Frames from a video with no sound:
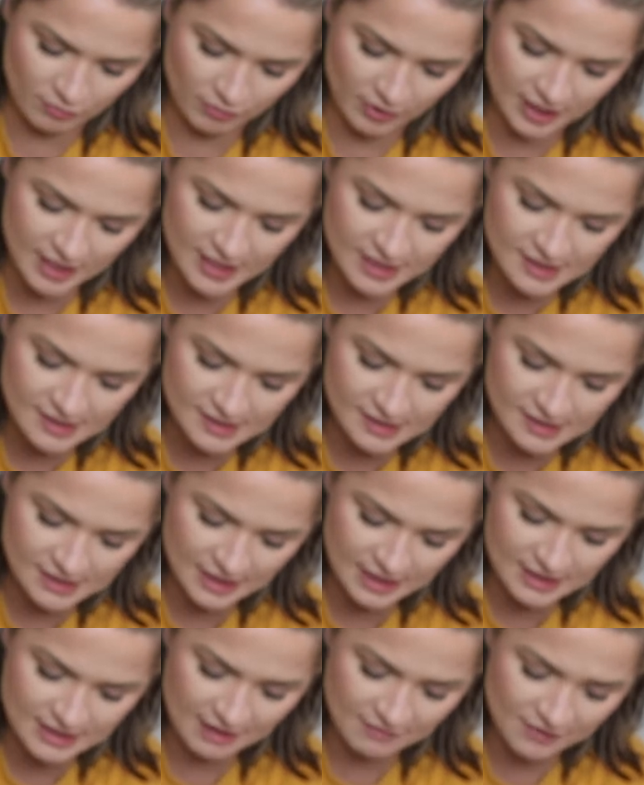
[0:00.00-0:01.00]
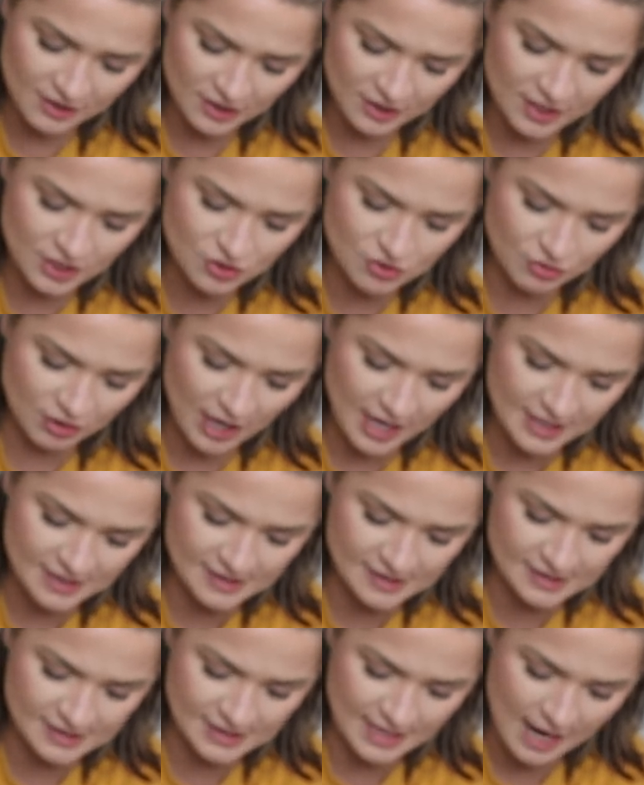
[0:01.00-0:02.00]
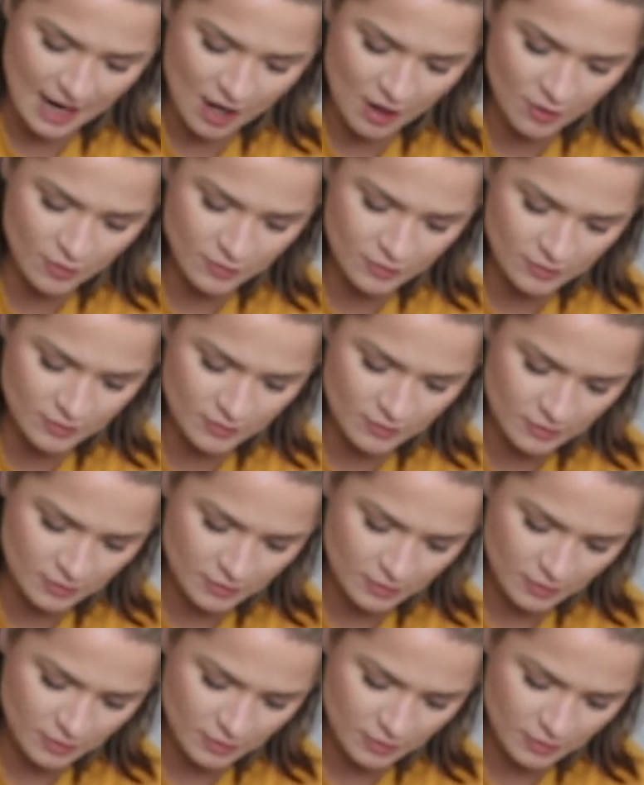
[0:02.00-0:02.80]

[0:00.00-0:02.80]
wrist. It definitely dries down.